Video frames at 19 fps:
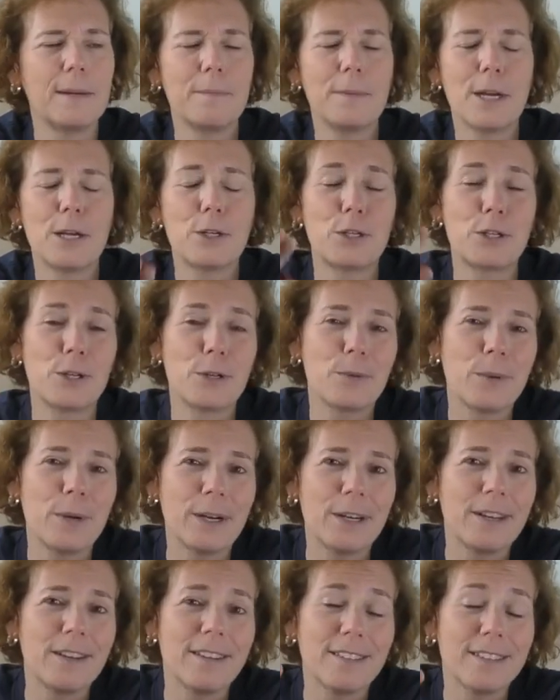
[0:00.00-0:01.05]
I'm not sure
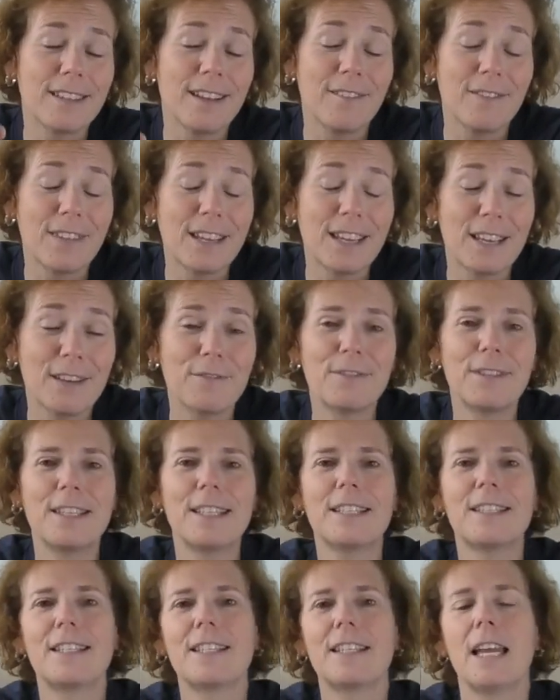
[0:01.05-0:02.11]
where it is on the gift
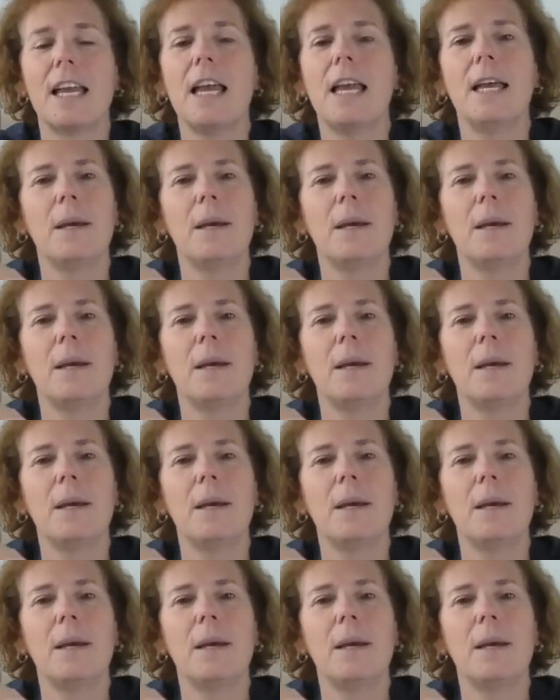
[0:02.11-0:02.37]
list,